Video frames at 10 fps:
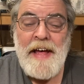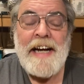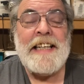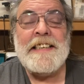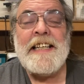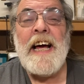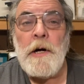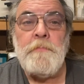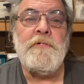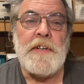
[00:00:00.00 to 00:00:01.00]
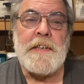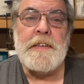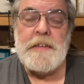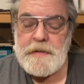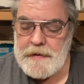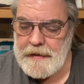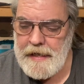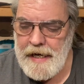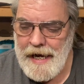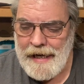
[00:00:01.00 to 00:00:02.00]
that is helpful.
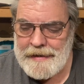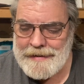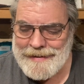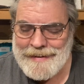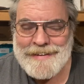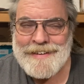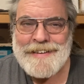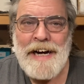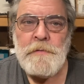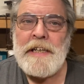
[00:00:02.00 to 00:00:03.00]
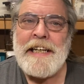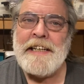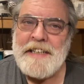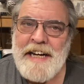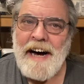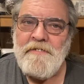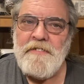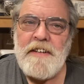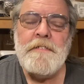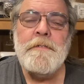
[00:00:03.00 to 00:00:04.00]
It's not really
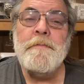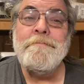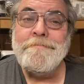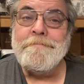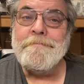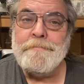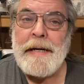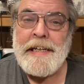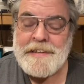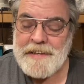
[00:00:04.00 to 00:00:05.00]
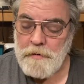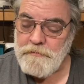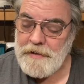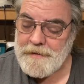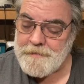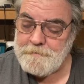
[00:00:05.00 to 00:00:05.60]
enough, but it's helpful.